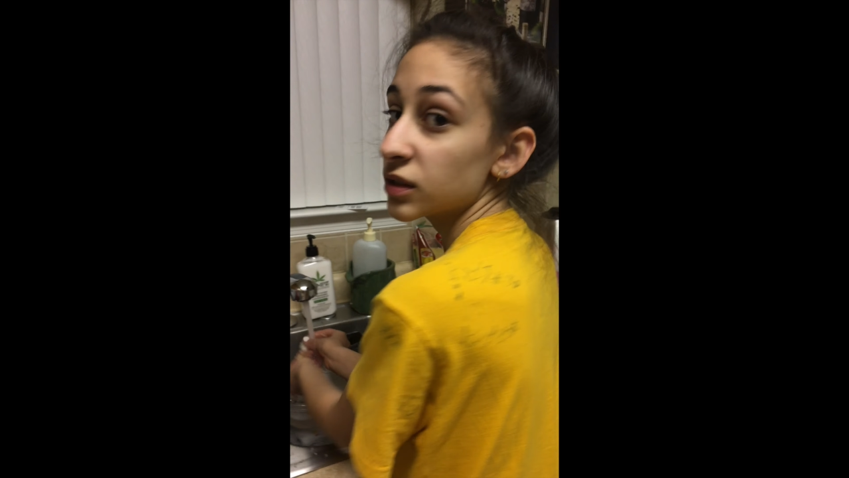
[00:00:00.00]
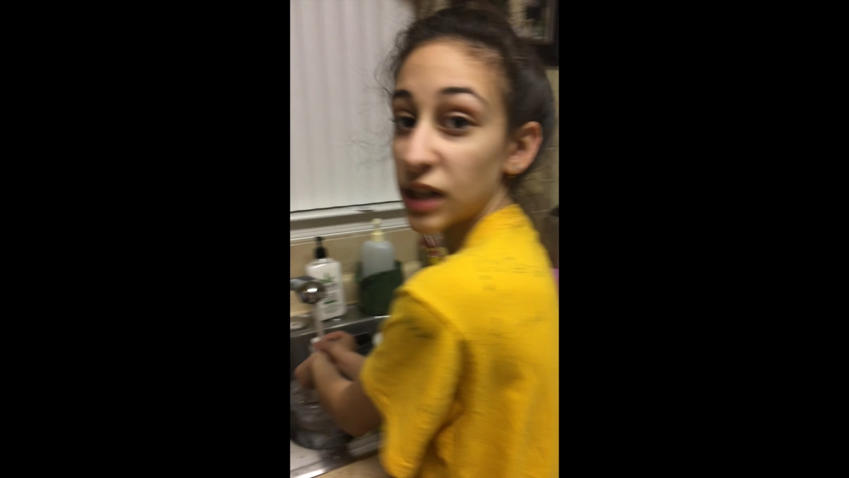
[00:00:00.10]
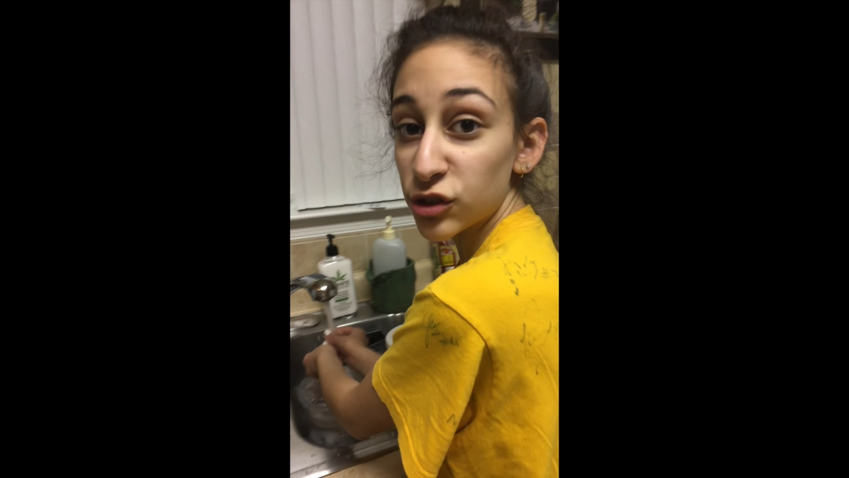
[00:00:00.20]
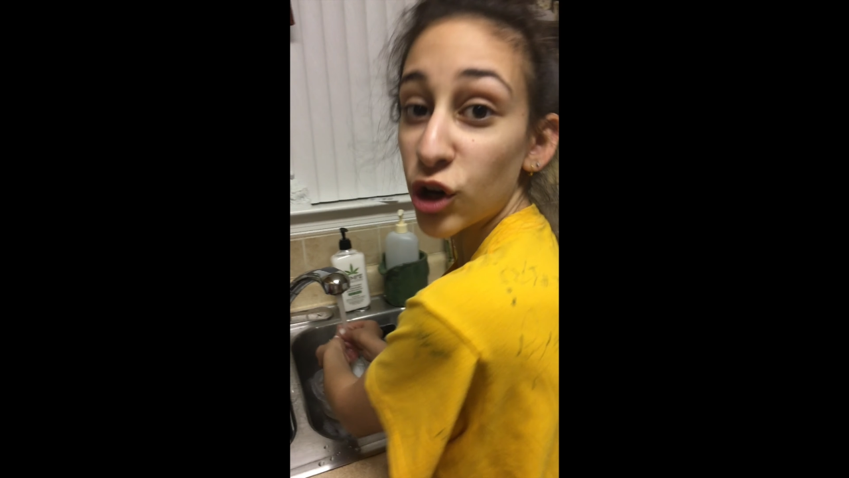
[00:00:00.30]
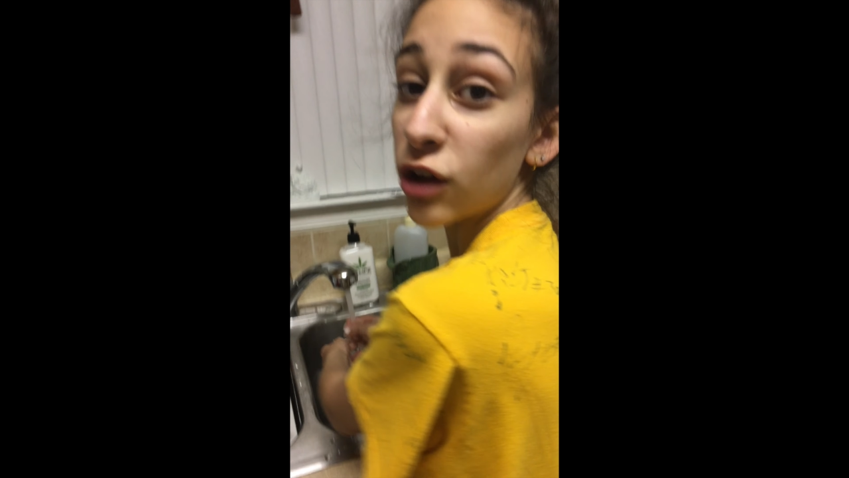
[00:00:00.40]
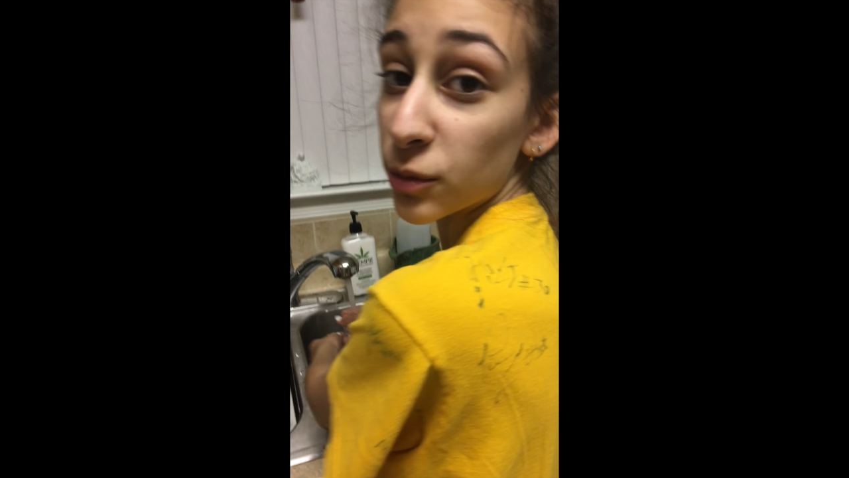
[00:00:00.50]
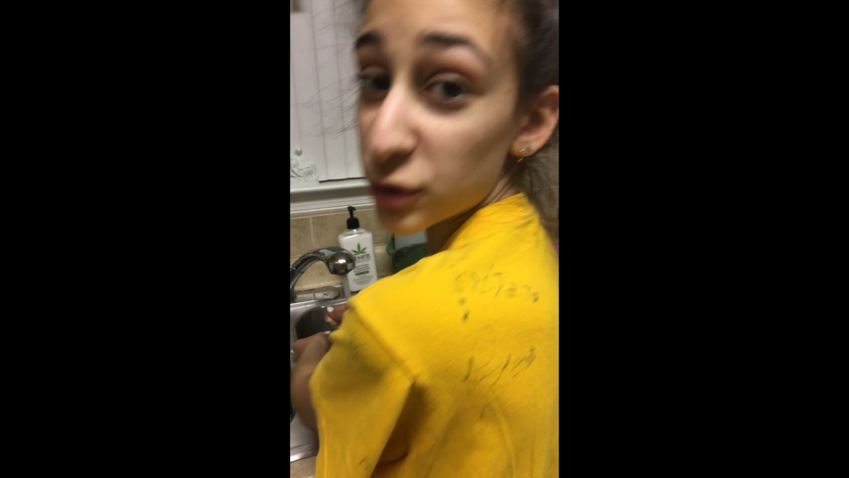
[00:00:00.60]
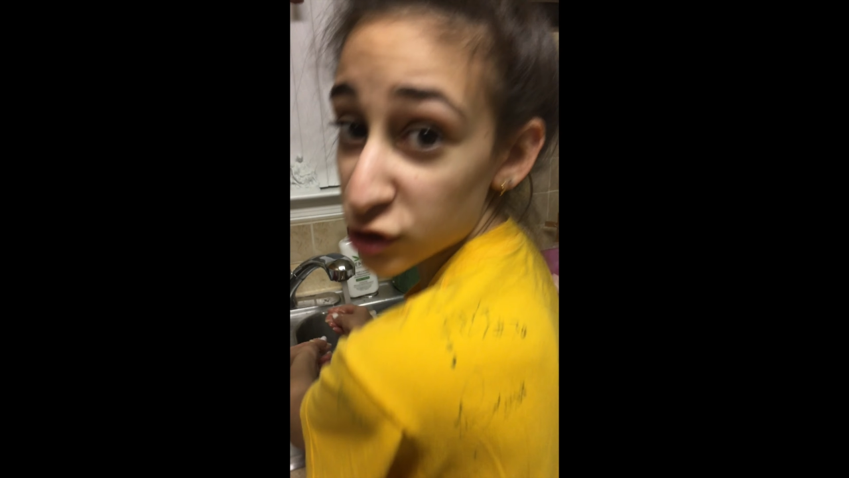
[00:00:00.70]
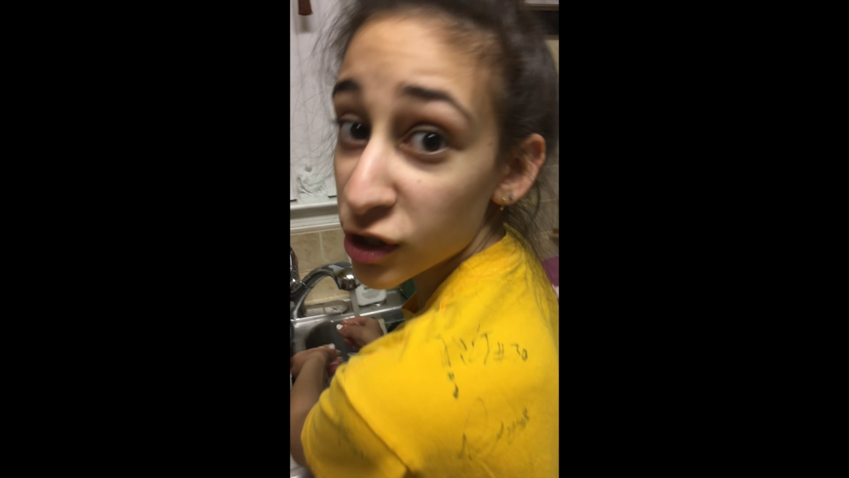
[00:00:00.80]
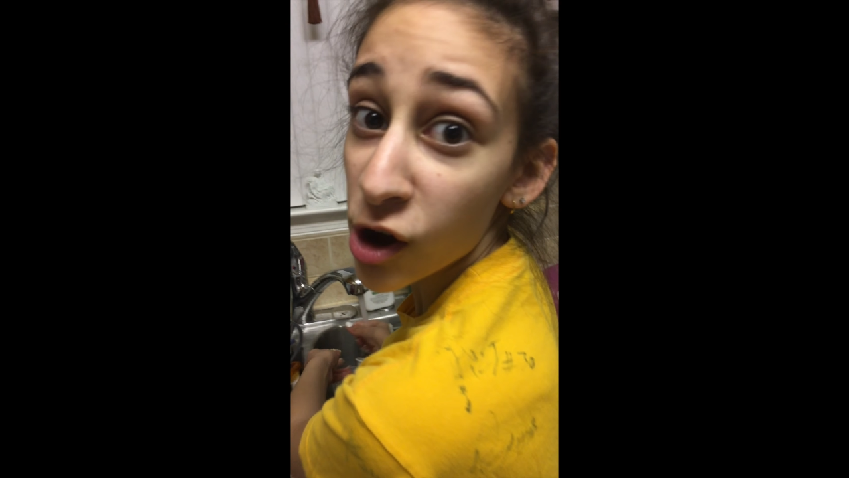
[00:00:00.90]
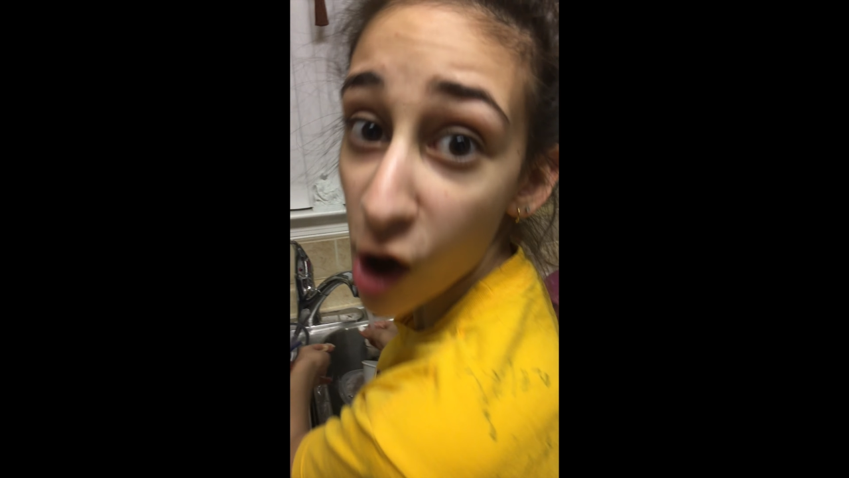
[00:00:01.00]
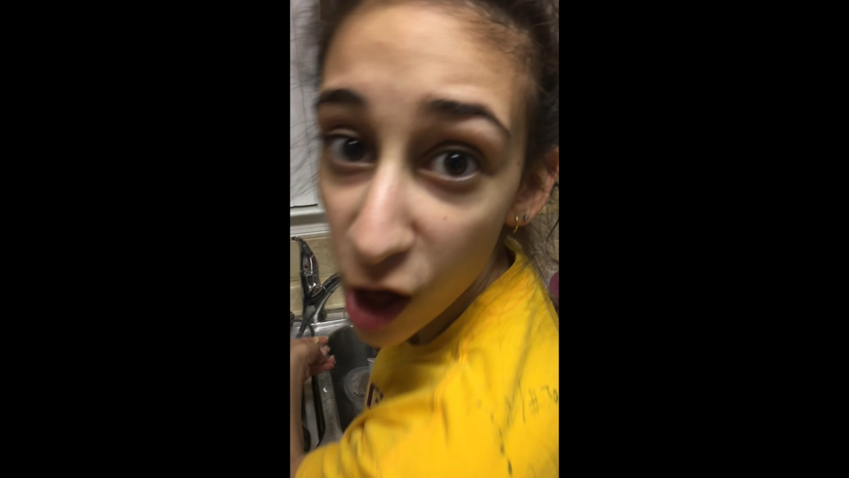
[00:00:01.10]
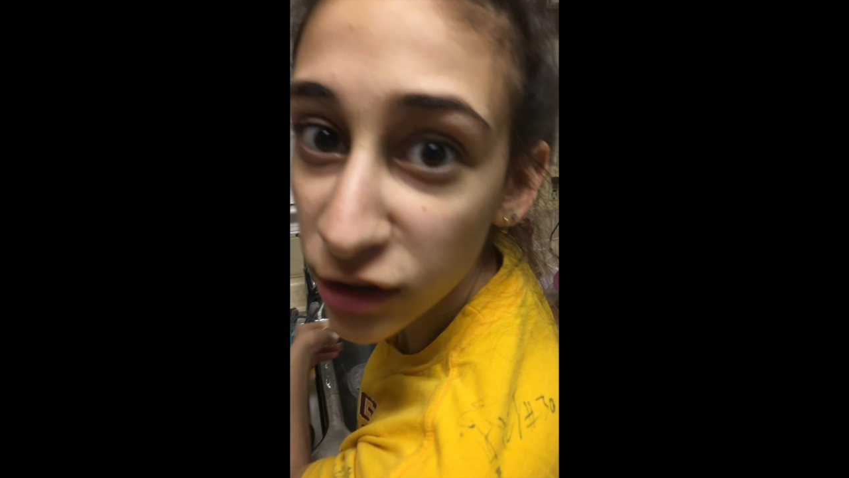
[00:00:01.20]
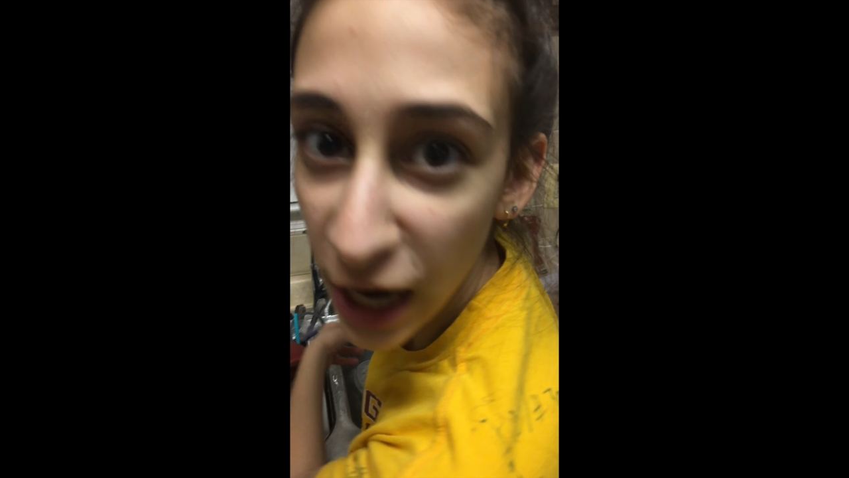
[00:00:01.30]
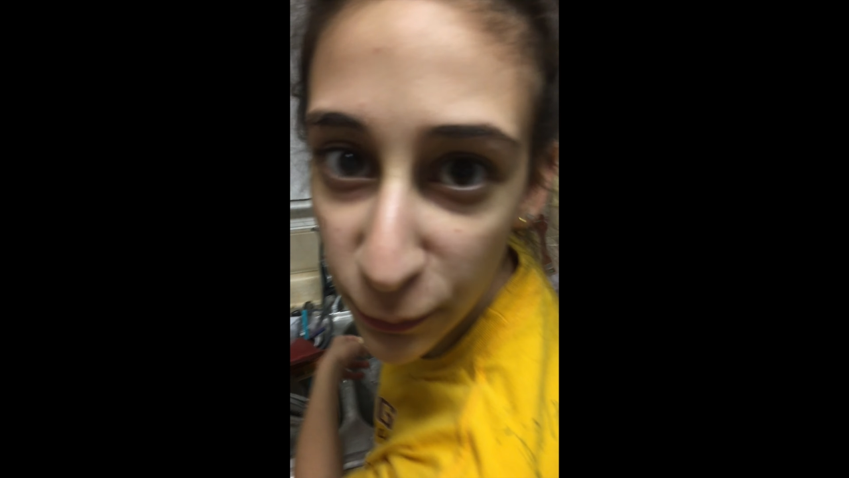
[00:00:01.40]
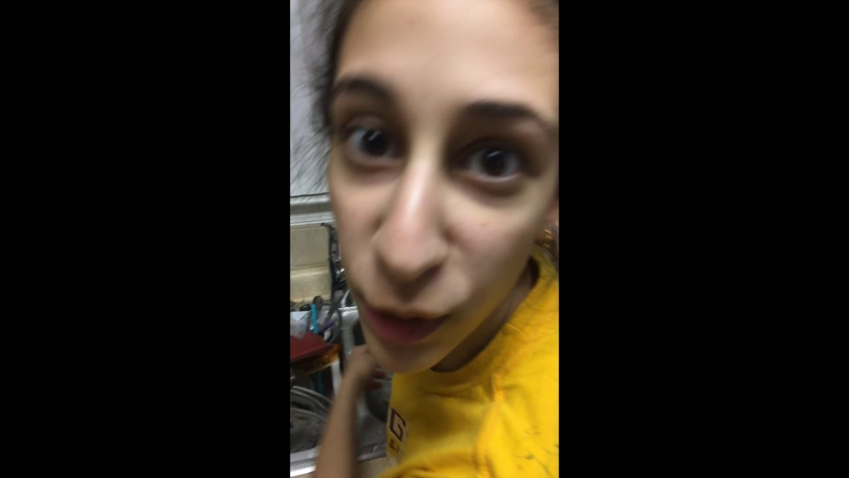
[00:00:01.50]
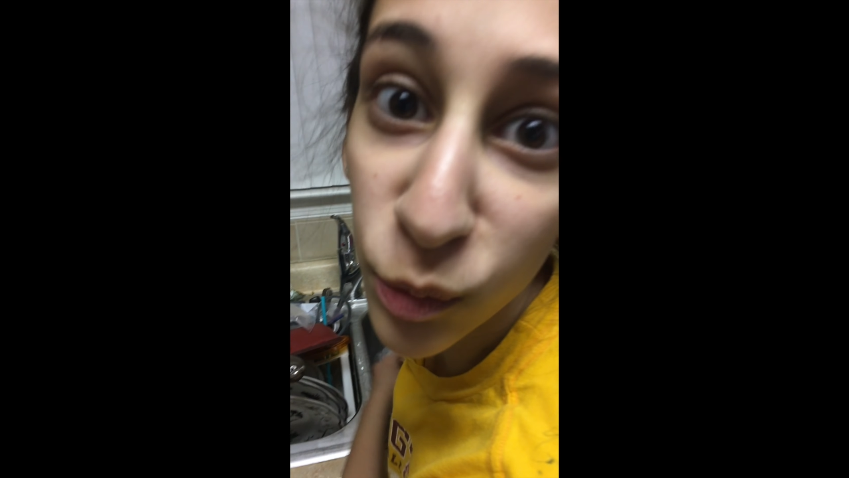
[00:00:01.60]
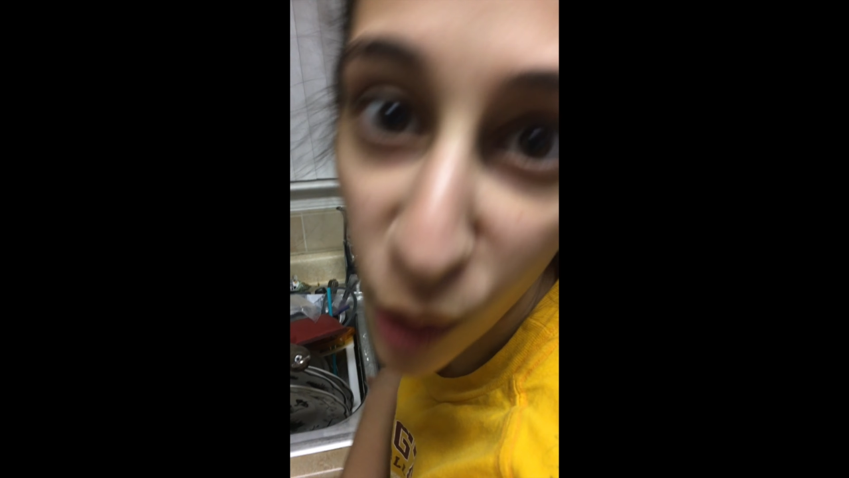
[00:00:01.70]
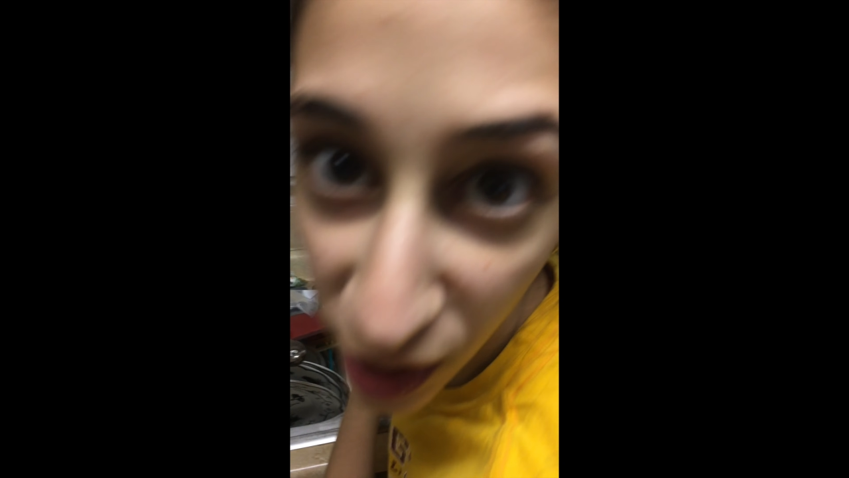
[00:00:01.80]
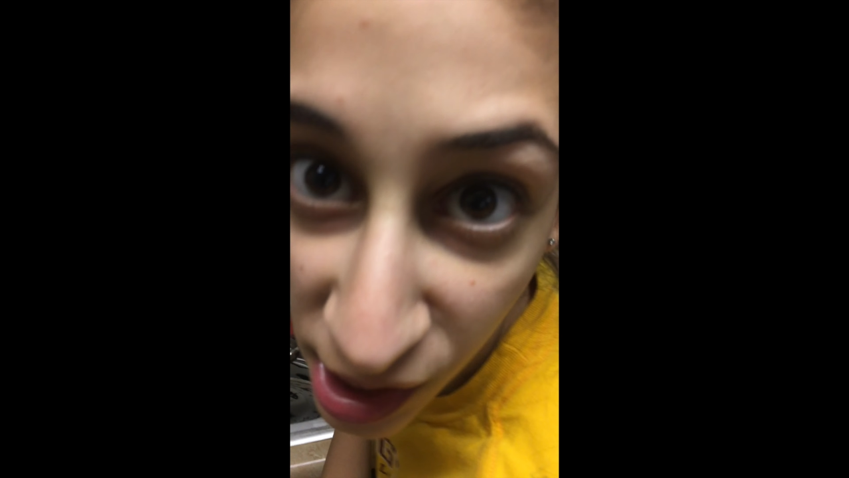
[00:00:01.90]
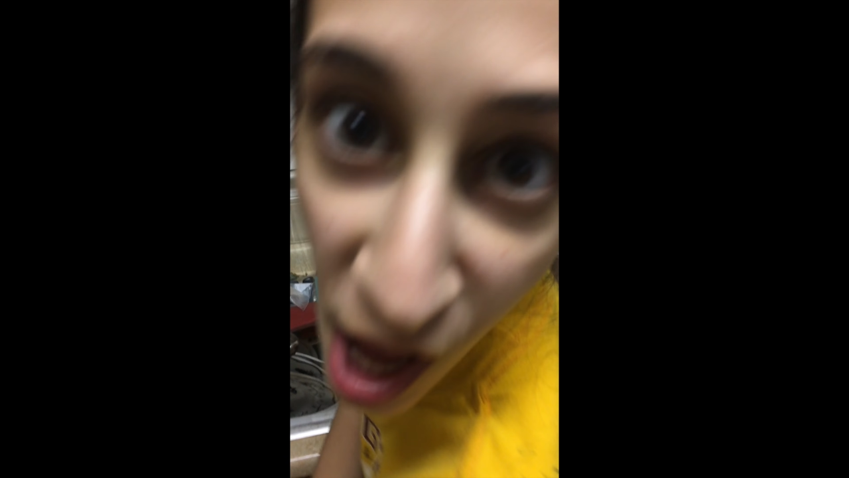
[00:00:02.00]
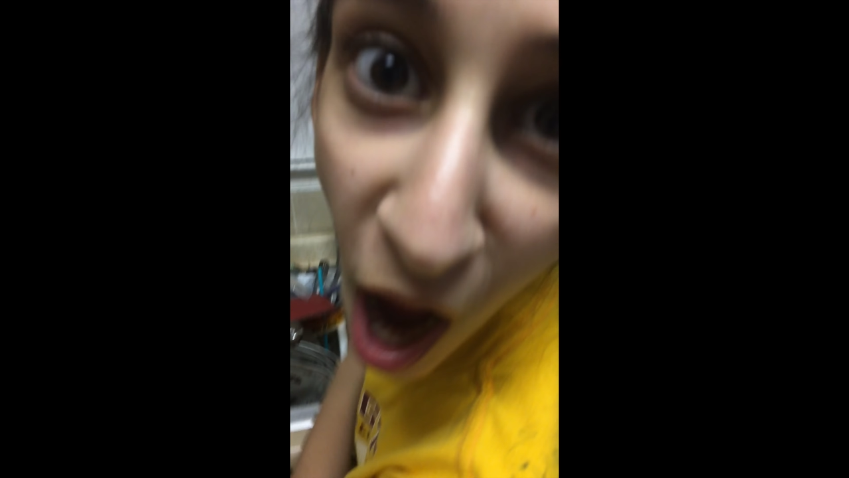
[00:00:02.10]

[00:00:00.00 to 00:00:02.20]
That's child abuse. Call nine one one.